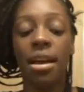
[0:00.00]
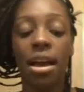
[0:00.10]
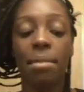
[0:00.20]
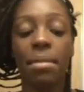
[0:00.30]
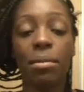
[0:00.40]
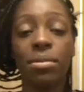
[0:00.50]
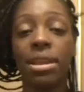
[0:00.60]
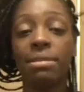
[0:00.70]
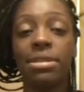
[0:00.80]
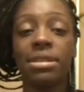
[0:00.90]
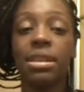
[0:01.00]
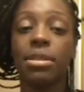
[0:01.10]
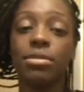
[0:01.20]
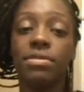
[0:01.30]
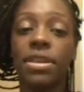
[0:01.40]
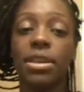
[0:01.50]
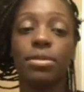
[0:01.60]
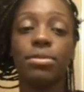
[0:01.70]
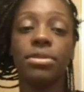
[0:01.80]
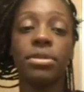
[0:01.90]
I would love to see those
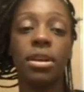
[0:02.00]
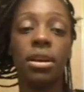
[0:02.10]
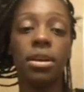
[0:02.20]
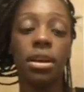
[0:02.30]
videos,